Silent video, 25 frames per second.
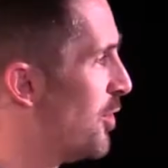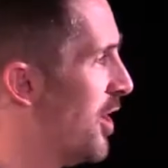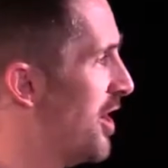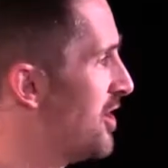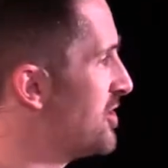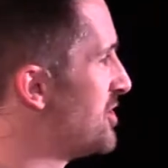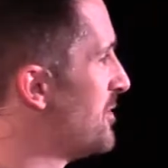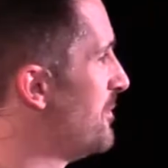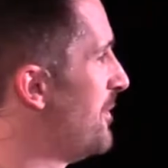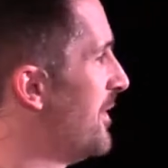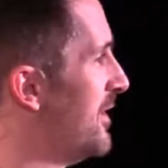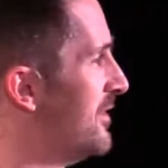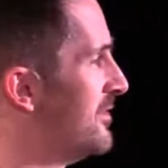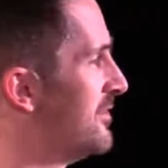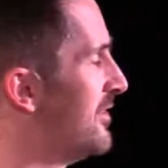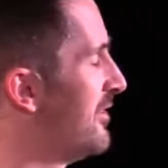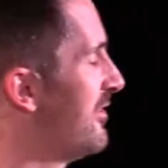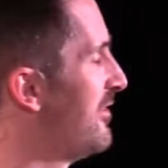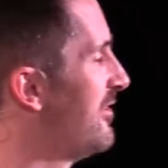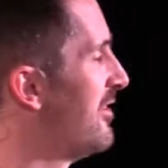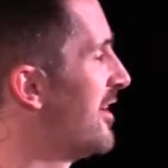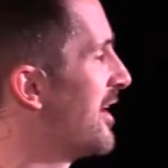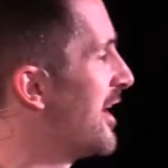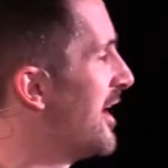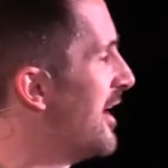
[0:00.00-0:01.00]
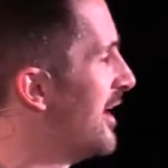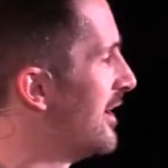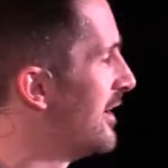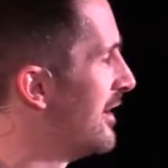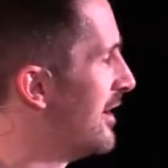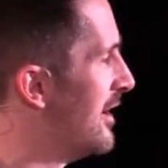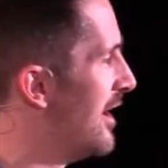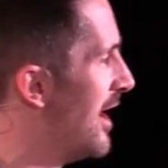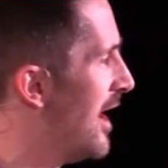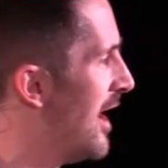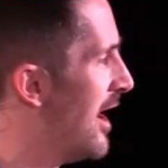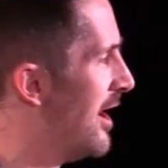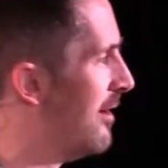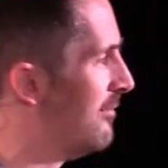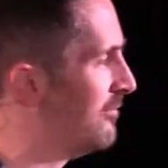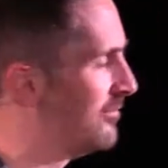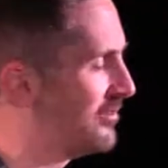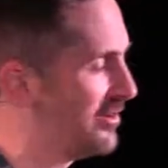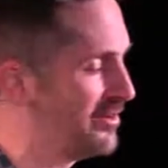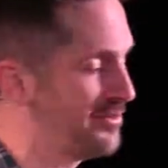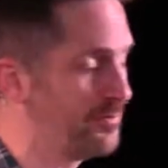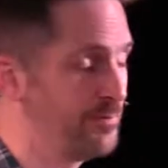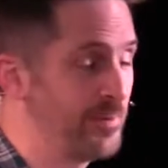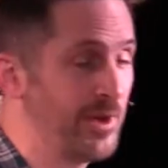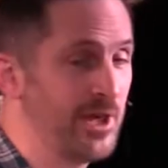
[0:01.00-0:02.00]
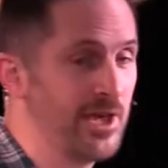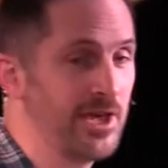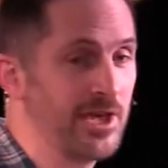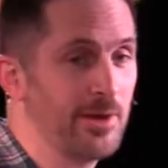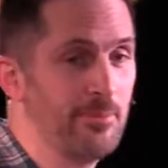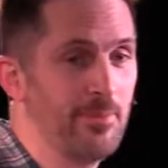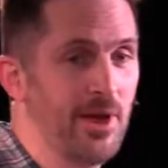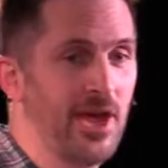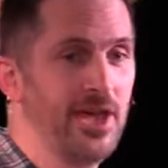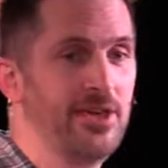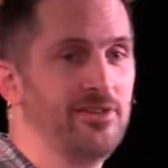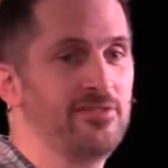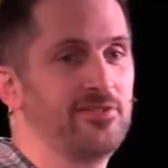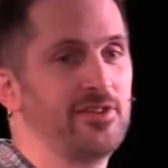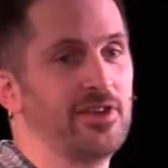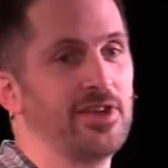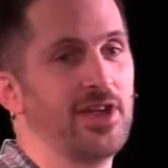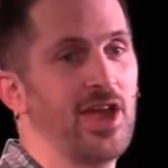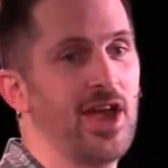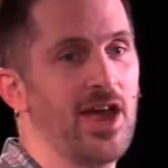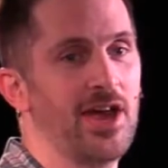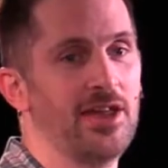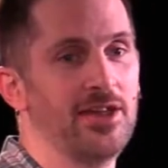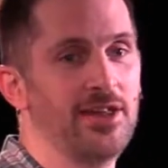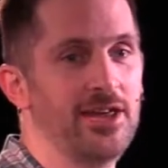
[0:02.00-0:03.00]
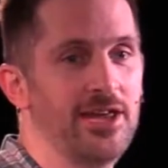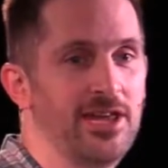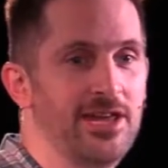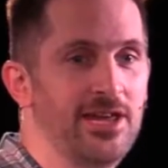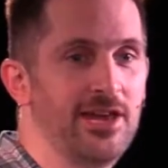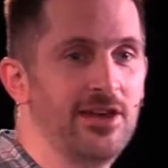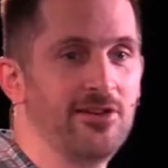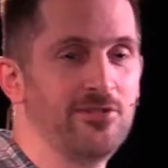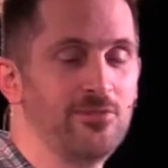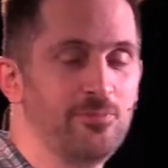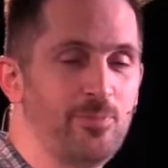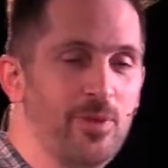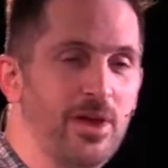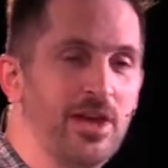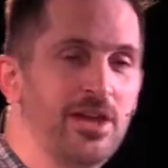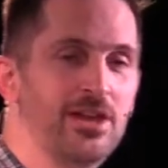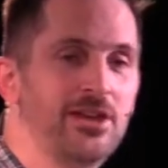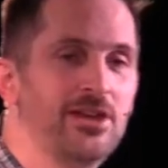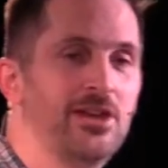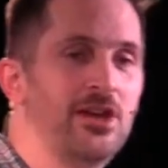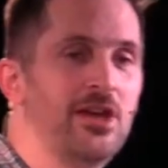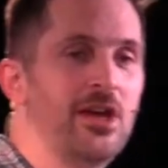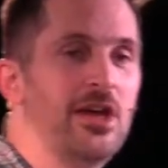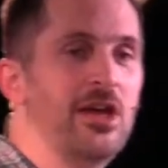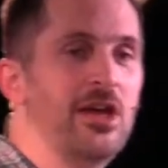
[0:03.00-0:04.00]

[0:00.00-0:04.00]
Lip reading: worshiping, just singing, just being amazed again. He has been